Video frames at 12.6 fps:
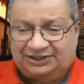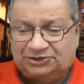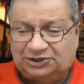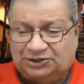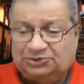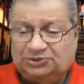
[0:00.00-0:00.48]
I
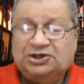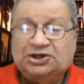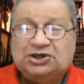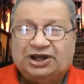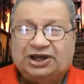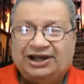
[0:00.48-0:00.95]
don't know
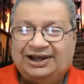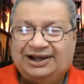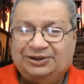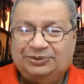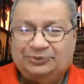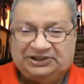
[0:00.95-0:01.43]

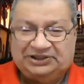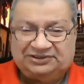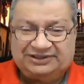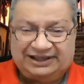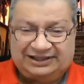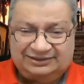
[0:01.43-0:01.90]

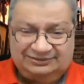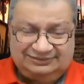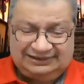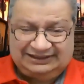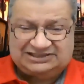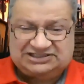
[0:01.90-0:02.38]
whether they
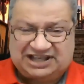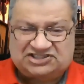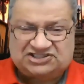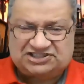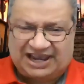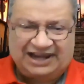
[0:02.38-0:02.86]
can
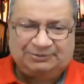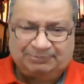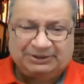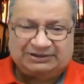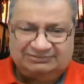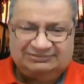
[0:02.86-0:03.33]
access chat,
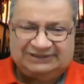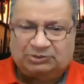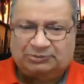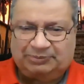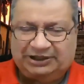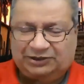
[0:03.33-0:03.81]
but that
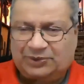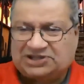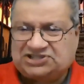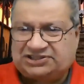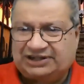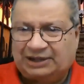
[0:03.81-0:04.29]
would be a
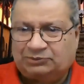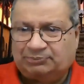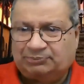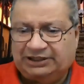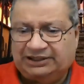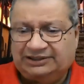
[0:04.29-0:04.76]
question I
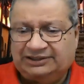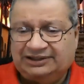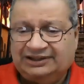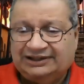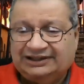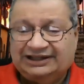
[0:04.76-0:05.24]
would be
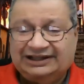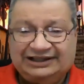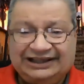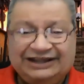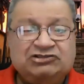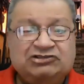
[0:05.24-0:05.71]

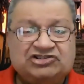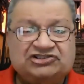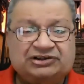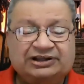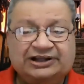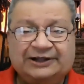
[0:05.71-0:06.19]

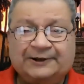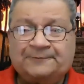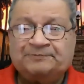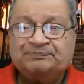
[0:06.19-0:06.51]
interested in.